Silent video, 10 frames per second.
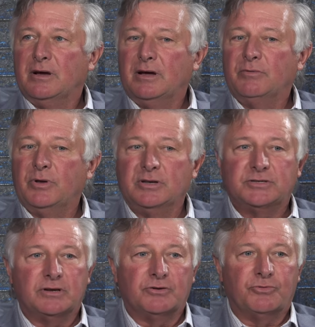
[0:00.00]
uh, when
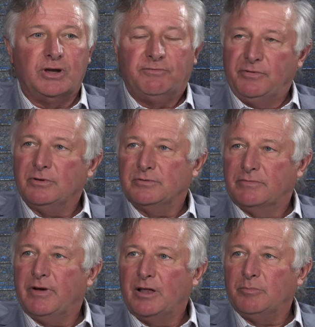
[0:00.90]
it's a greenfield
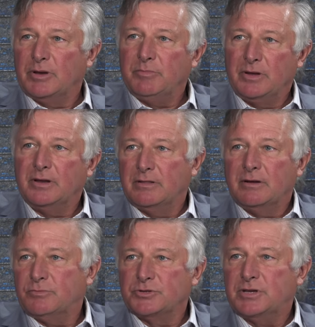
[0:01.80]
development, meaning
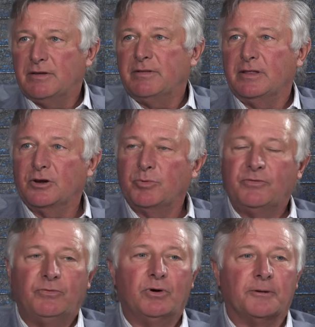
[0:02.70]
there was nothing there
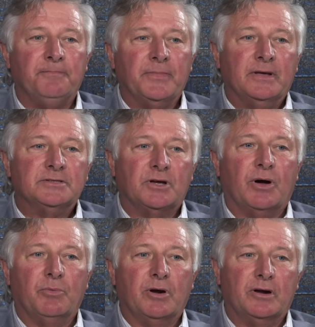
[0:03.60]
before. Mm -hmm. So
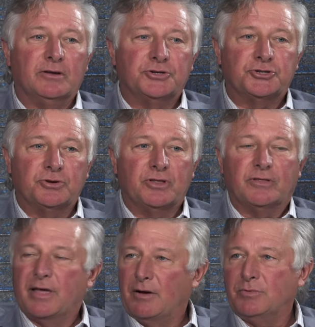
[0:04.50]
mm-hmm. I wanted to ensure
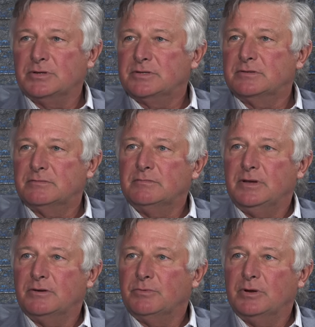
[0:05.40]
that that was,
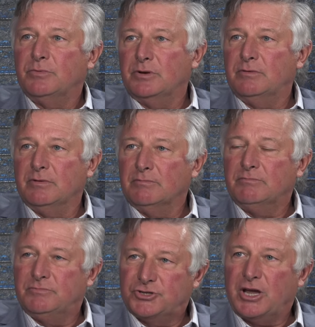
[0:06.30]
you know, we would
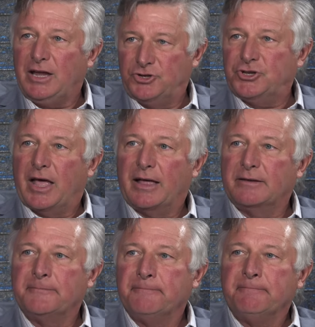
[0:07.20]
change
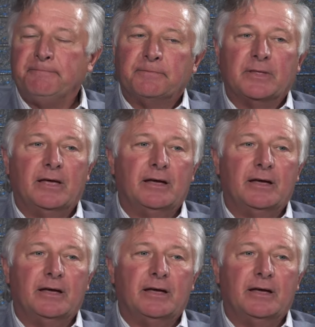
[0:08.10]
that mm-hmm.